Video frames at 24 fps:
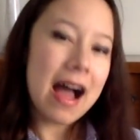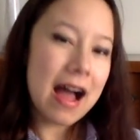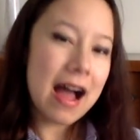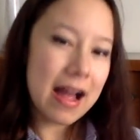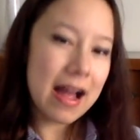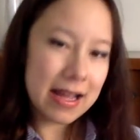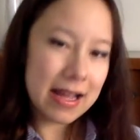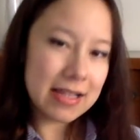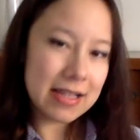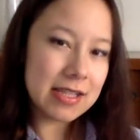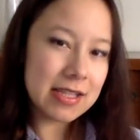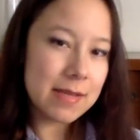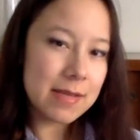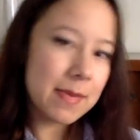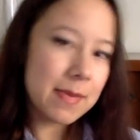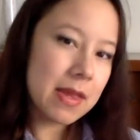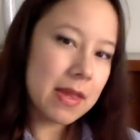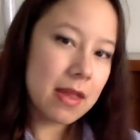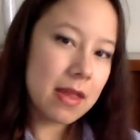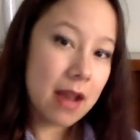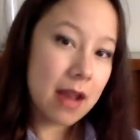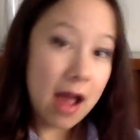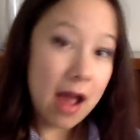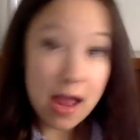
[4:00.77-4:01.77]
it's something
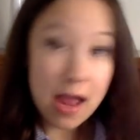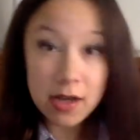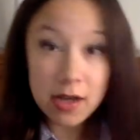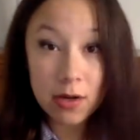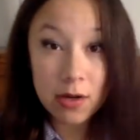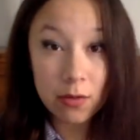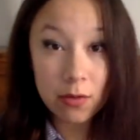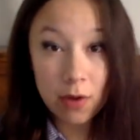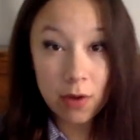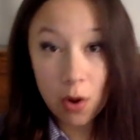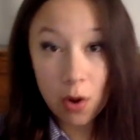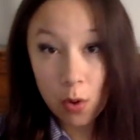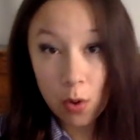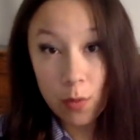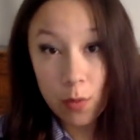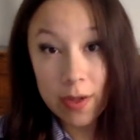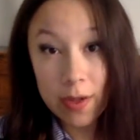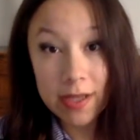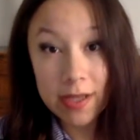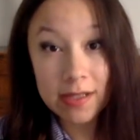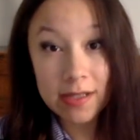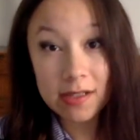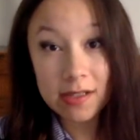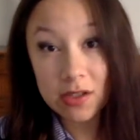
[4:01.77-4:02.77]
that I don't
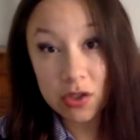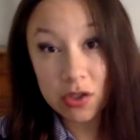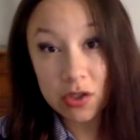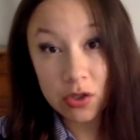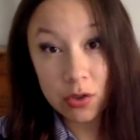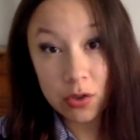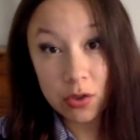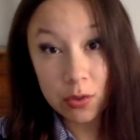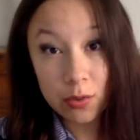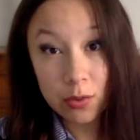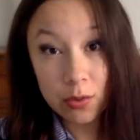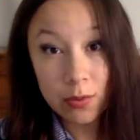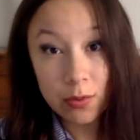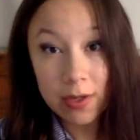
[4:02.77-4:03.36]
always do